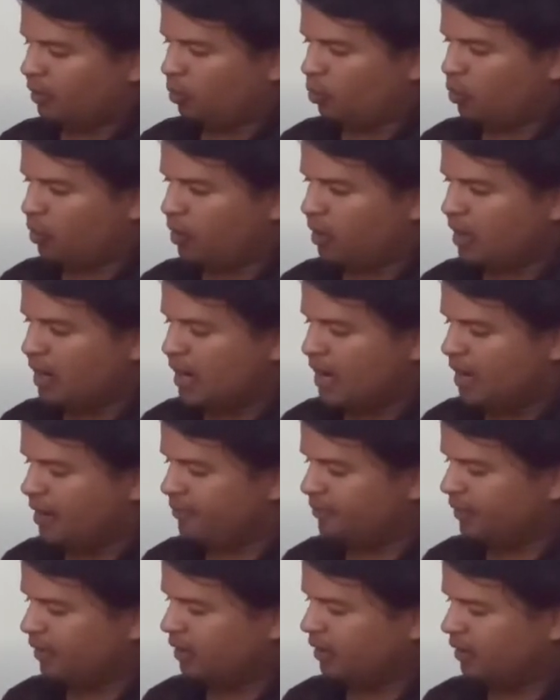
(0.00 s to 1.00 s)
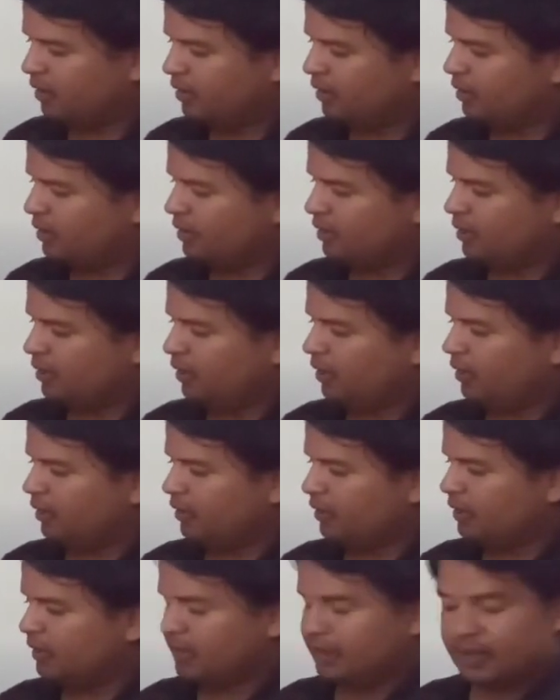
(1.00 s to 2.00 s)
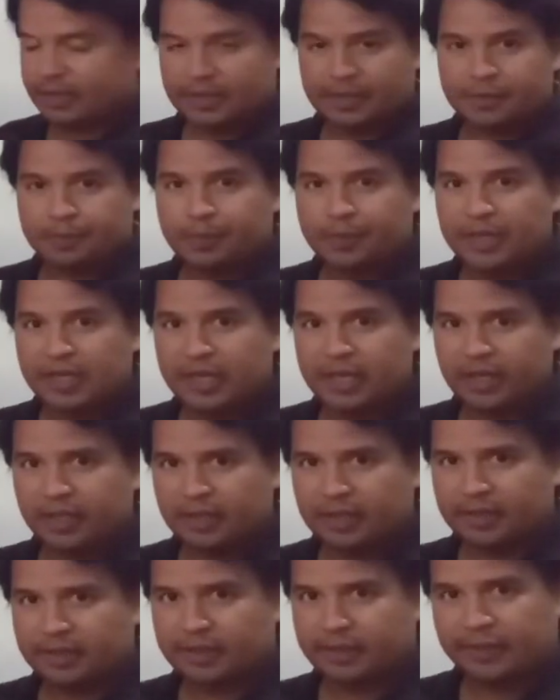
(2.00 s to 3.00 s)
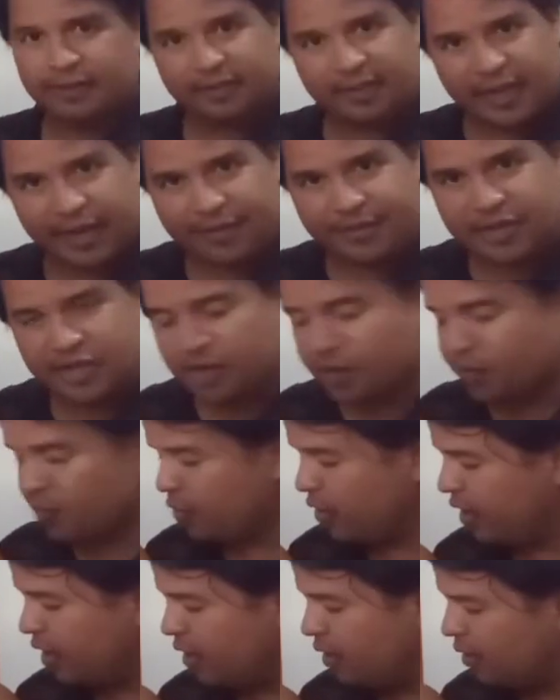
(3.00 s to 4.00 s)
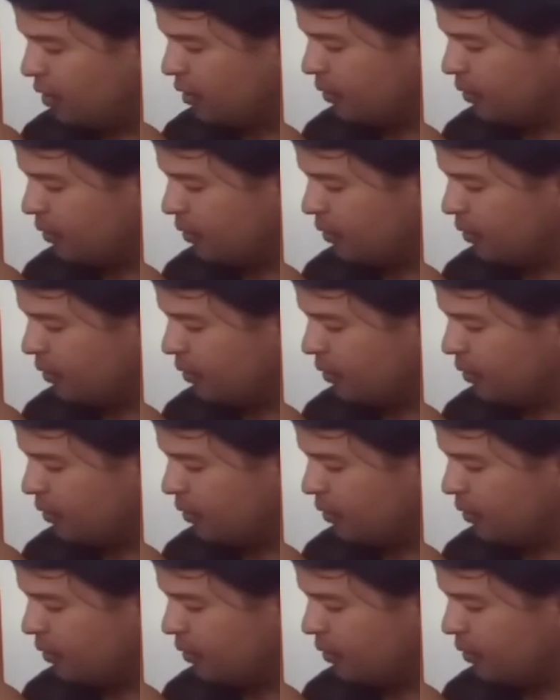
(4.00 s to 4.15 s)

we're having the B, 7 degree,